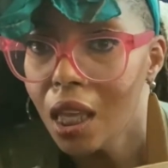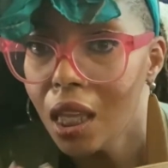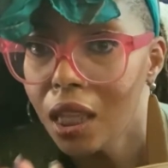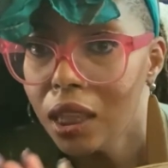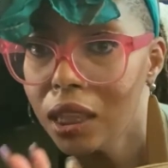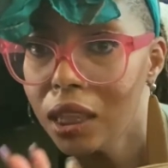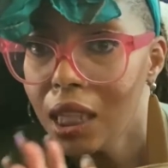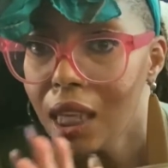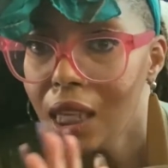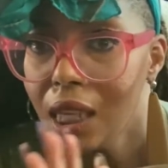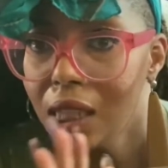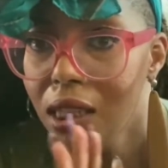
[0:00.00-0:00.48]

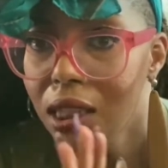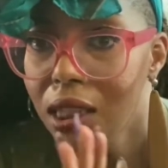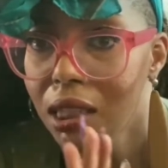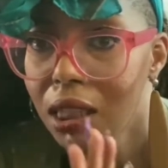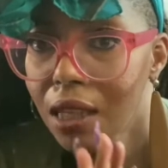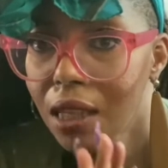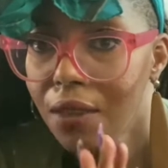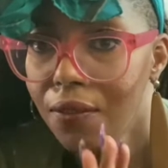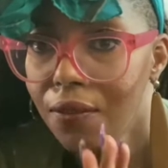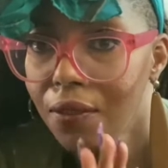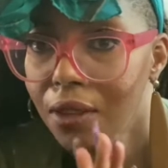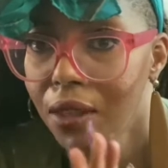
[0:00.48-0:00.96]

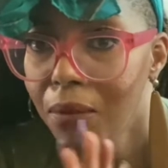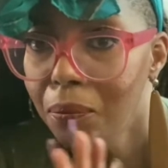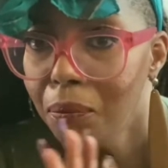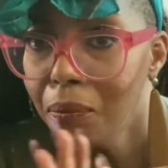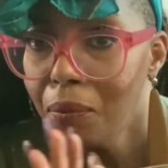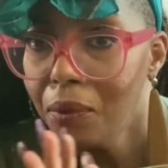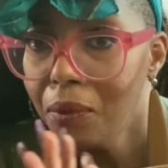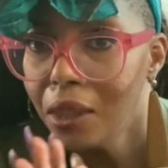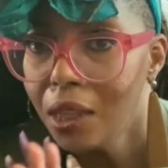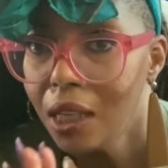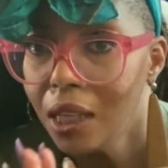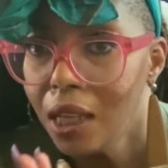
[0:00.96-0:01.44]
Thanksgiving
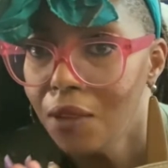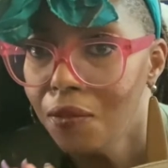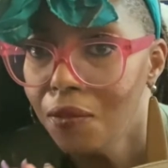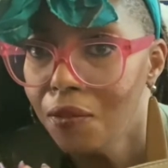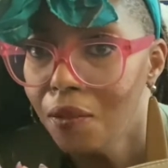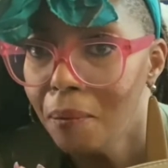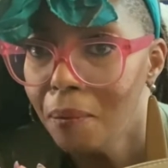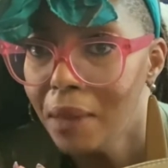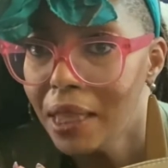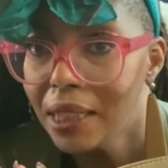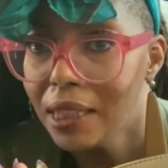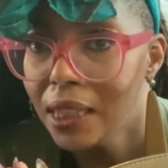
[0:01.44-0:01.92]
thing for
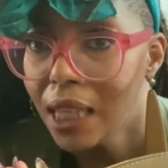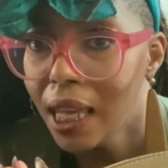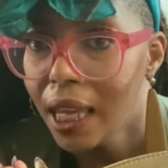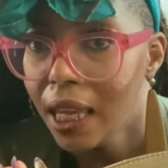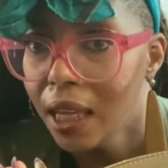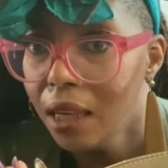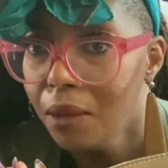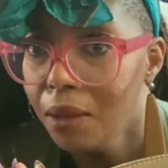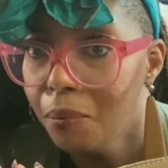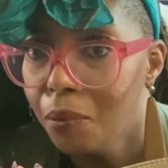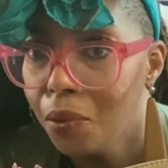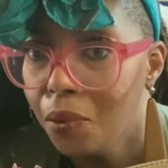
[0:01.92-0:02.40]
my
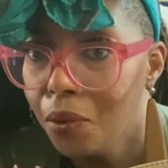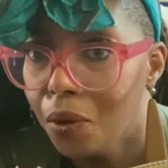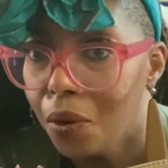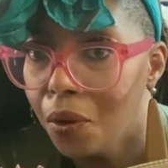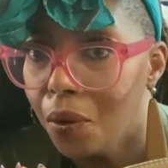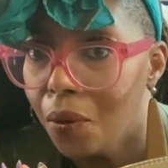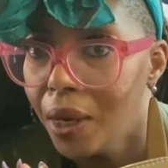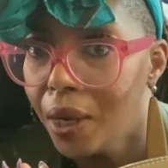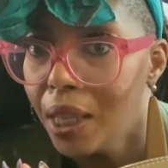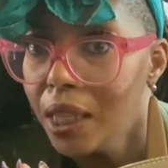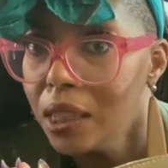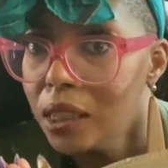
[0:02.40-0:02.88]

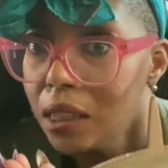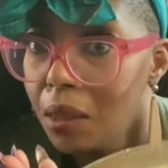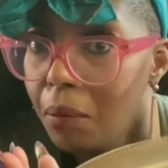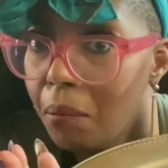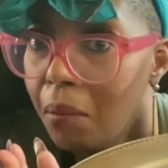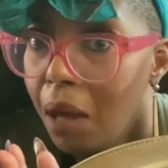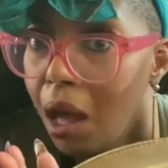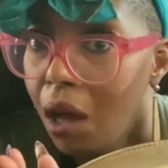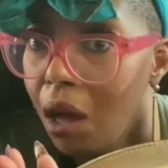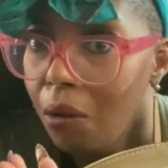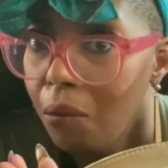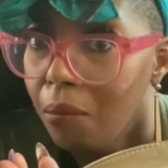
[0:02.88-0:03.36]
table. It's
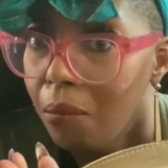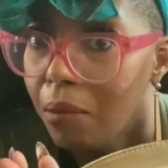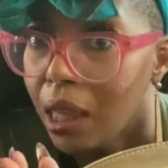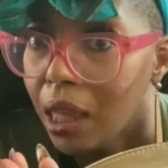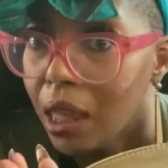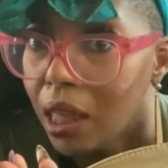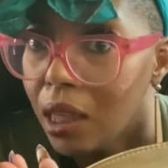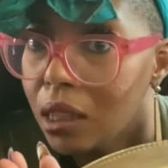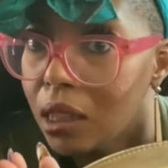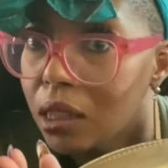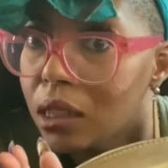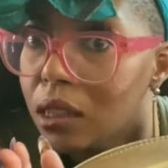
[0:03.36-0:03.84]
a
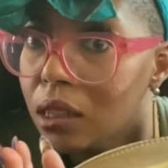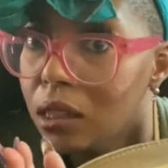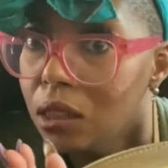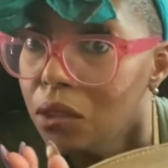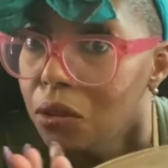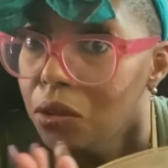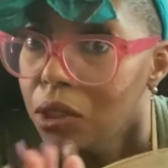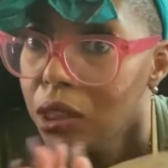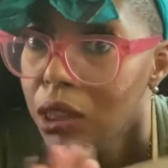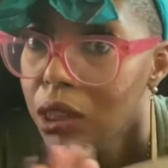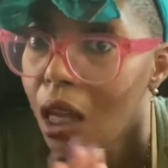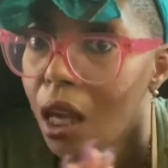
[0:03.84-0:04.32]
moment.
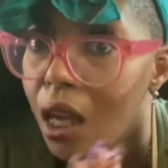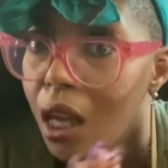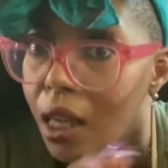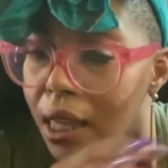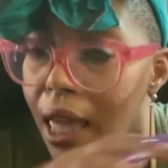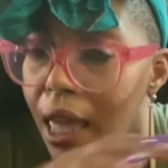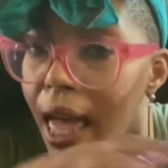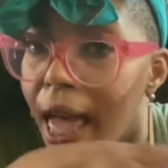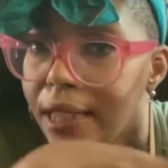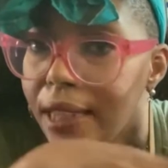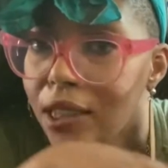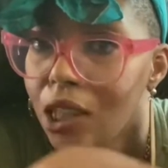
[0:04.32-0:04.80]
You saw,
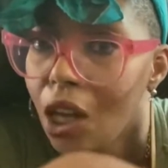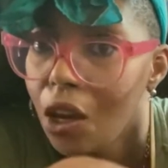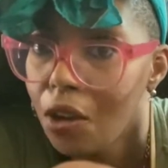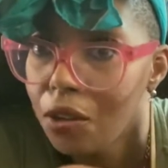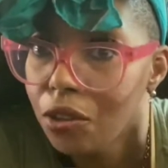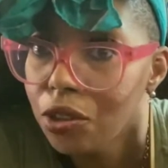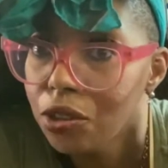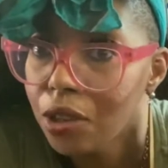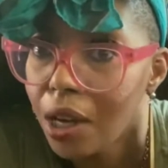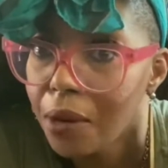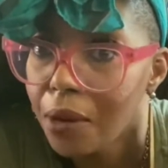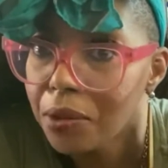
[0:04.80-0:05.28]
I
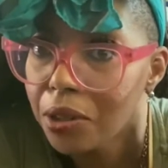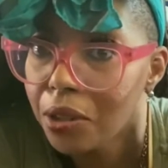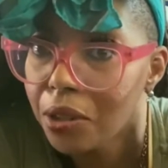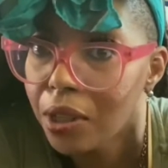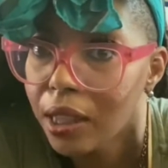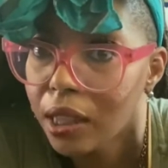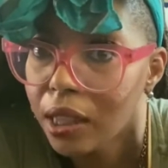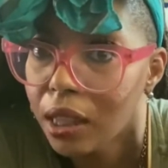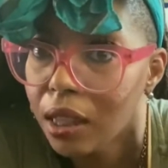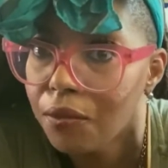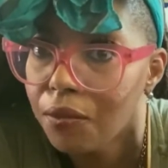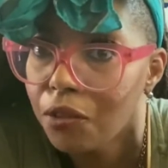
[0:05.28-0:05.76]
told you I was going
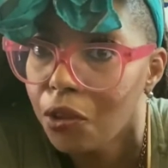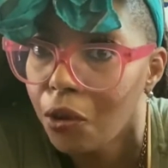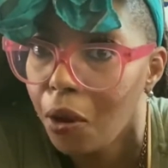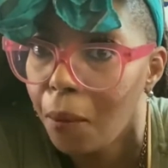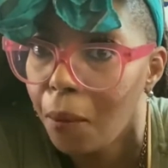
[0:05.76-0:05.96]
to give you a